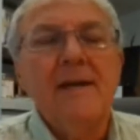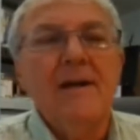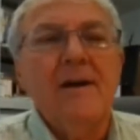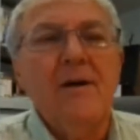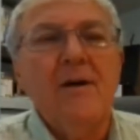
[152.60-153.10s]

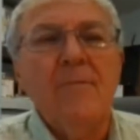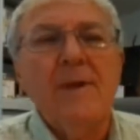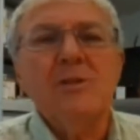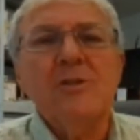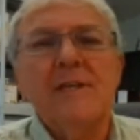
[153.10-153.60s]
I'll
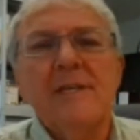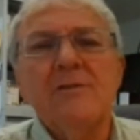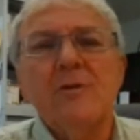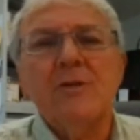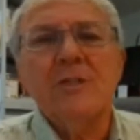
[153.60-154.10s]
mention
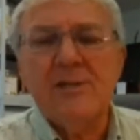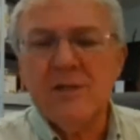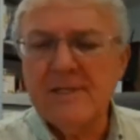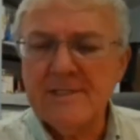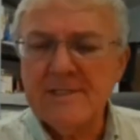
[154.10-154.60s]
George
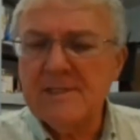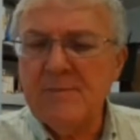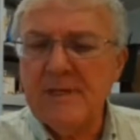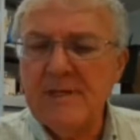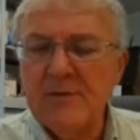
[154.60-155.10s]
Angelis has
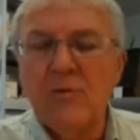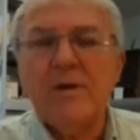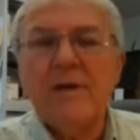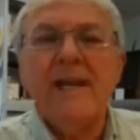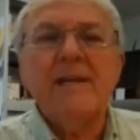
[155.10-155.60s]
been
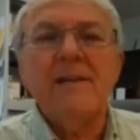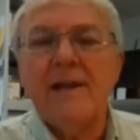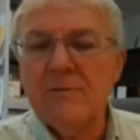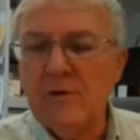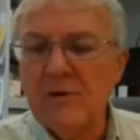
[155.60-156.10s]
coordinating a lot
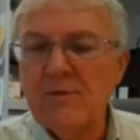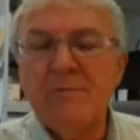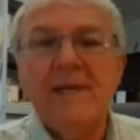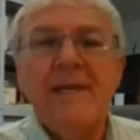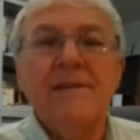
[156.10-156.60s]
of the work with
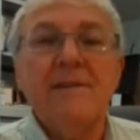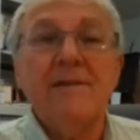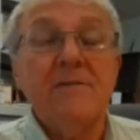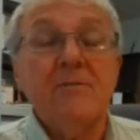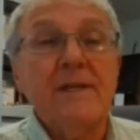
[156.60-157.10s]
me at
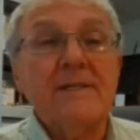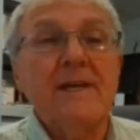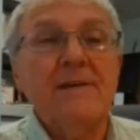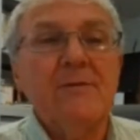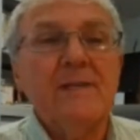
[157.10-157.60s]
the
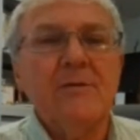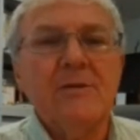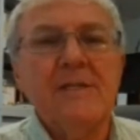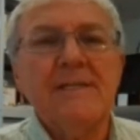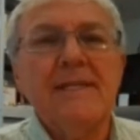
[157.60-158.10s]
Westside Research
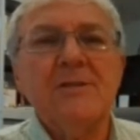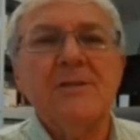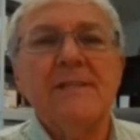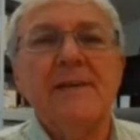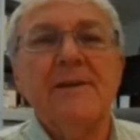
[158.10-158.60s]
and
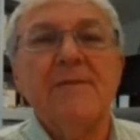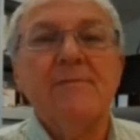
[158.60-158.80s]
Extension Center.